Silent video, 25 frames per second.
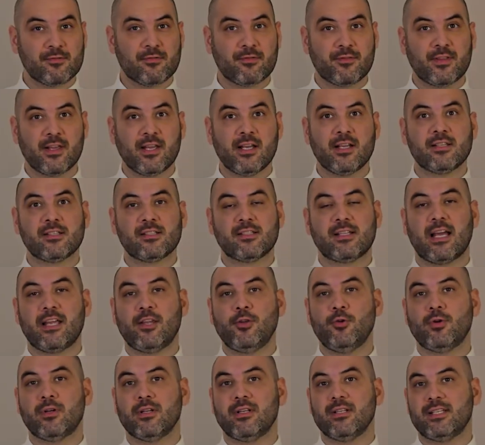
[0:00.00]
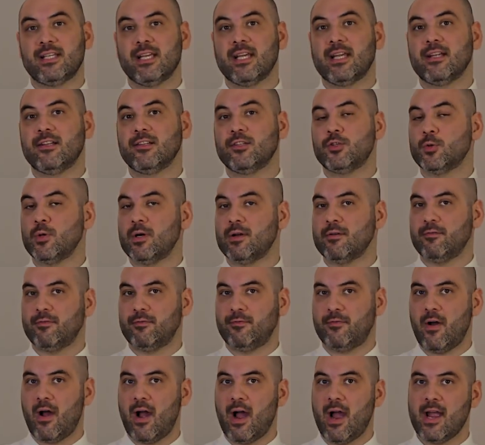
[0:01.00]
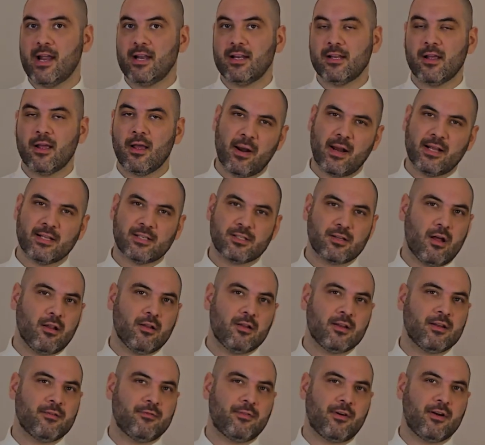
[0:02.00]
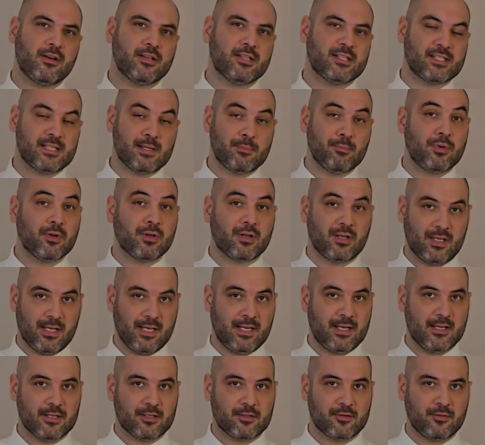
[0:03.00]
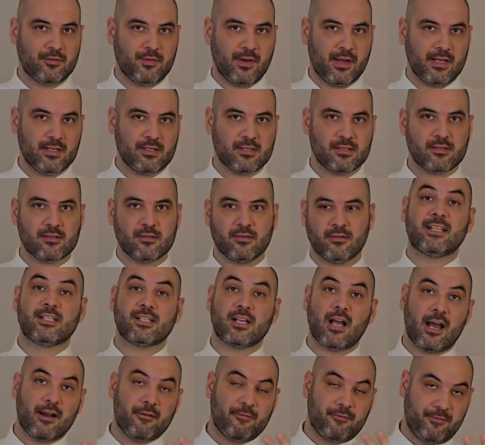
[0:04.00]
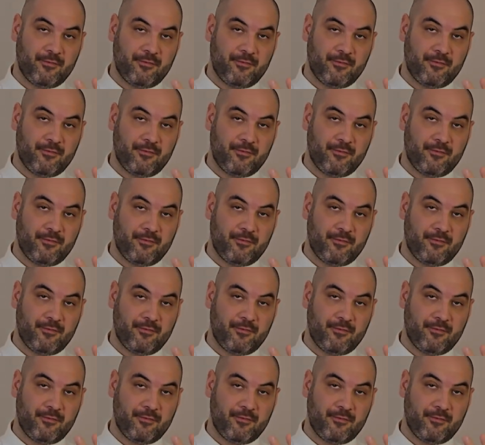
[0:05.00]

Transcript: of things that you can dig into and find, but it's all in a very simple, clean interface. It's got